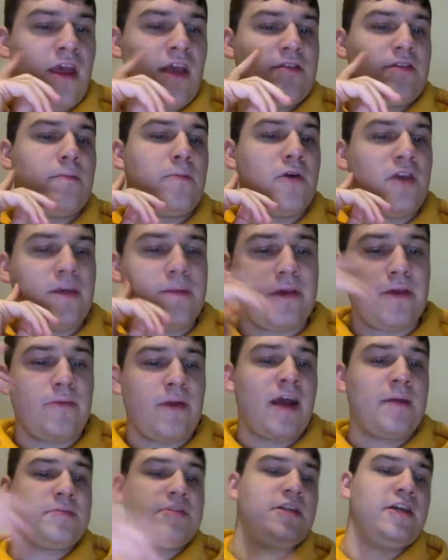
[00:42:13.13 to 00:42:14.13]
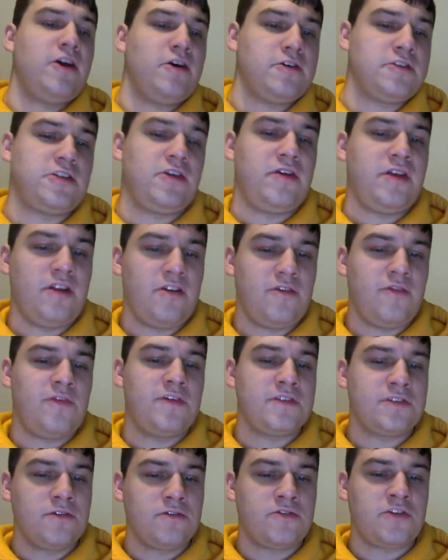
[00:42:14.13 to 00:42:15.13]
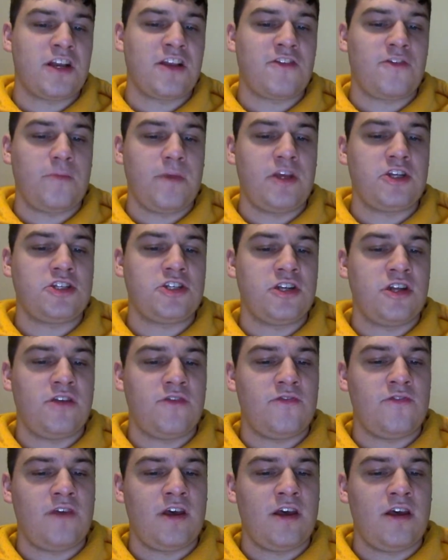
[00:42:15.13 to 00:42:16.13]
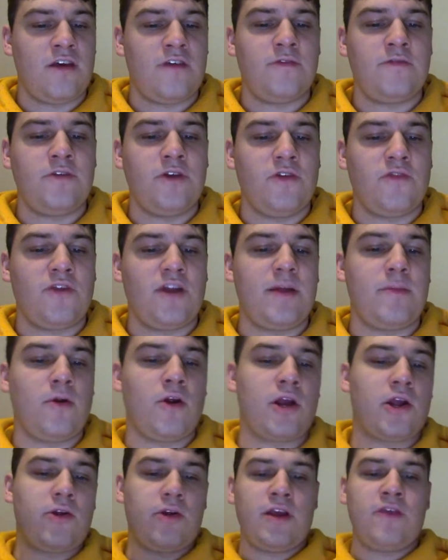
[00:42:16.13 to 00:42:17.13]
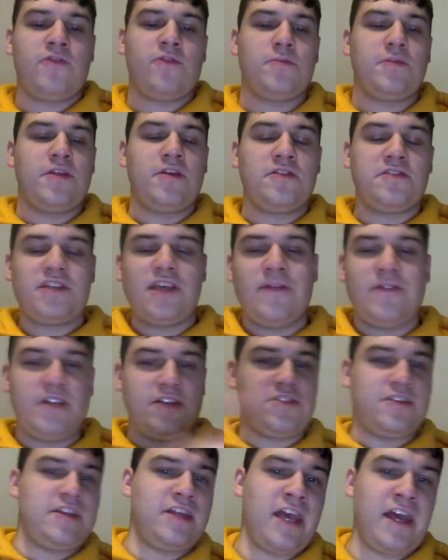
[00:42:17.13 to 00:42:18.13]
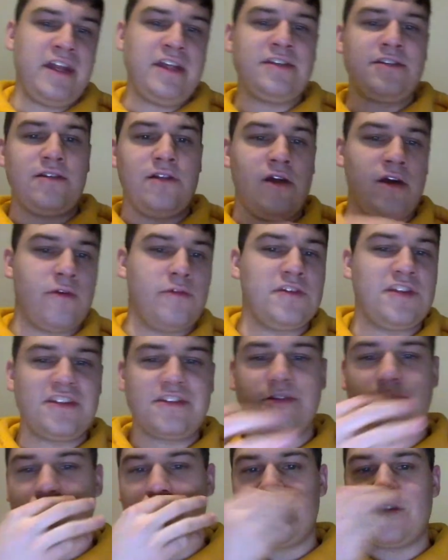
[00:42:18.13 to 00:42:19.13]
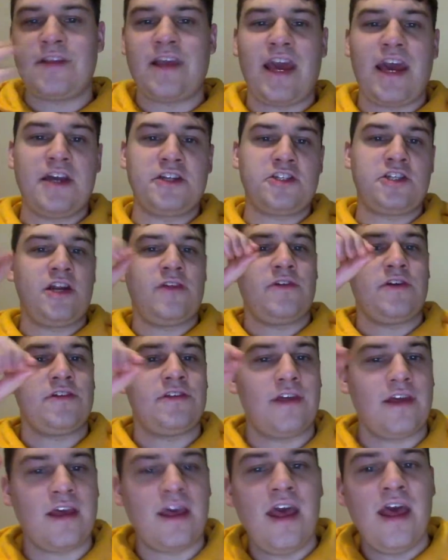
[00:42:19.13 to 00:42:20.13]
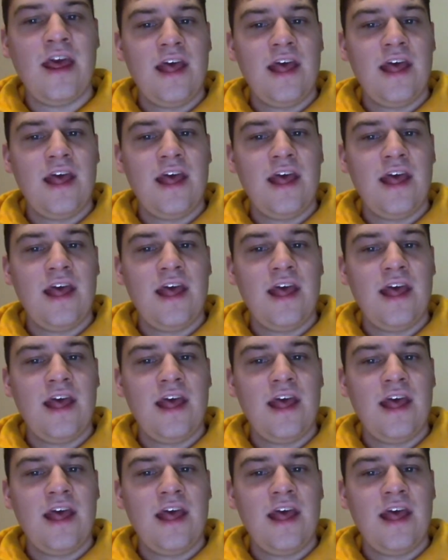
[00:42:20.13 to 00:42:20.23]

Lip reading: The Bohemian Rhapsody also, the physical transformation of Freddie Mercury from the 70s to the 80s look with the tash and everything.